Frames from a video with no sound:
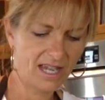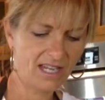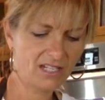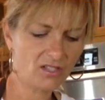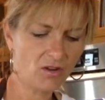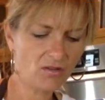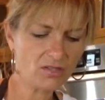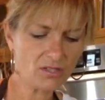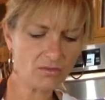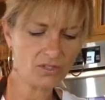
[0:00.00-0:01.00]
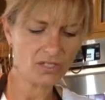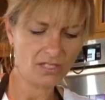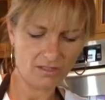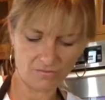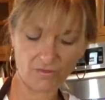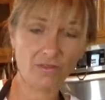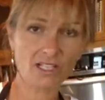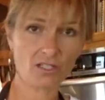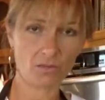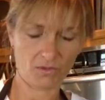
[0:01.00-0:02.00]
And it's also good for
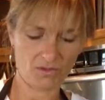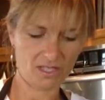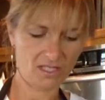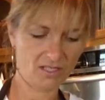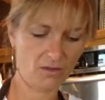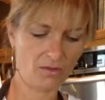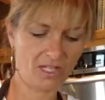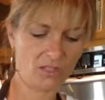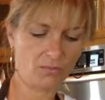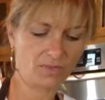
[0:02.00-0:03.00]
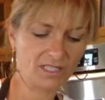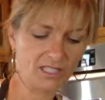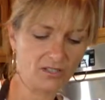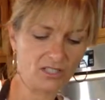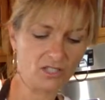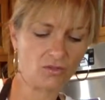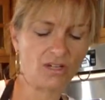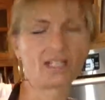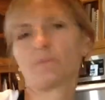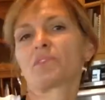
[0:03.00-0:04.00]
vegetables. So it's really good to
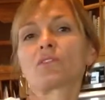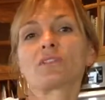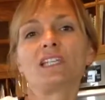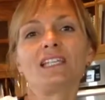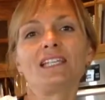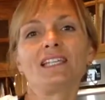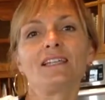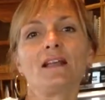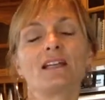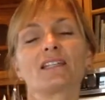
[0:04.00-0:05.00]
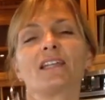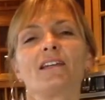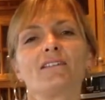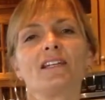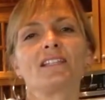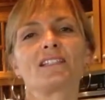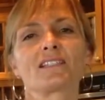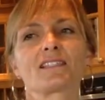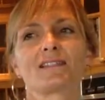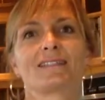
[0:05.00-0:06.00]
grate up zucchini,
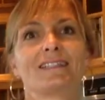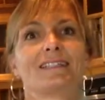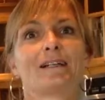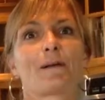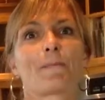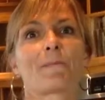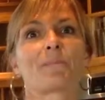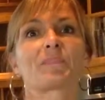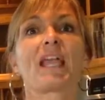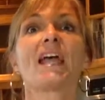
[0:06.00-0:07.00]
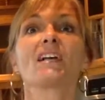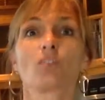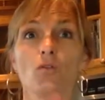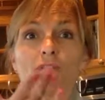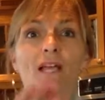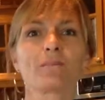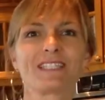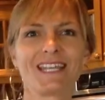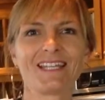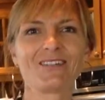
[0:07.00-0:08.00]
carrots, Hash, oh yeah,
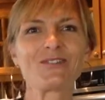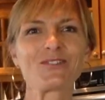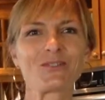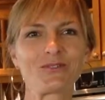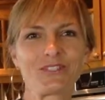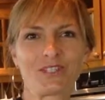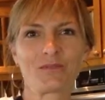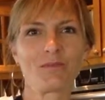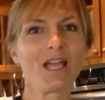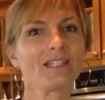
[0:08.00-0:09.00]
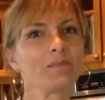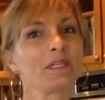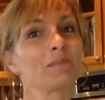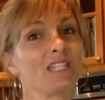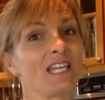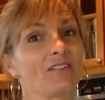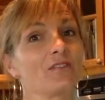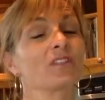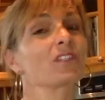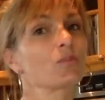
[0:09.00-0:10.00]
potatoes. Lauren just reminded me,
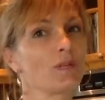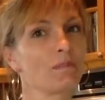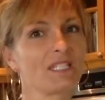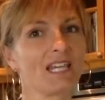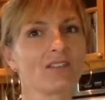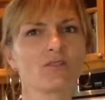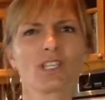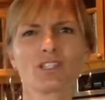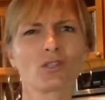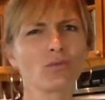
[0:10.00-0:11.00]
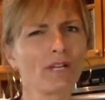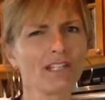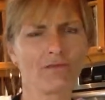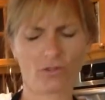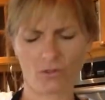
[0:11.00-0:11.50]
potatoes, sweet potatoes. It's great for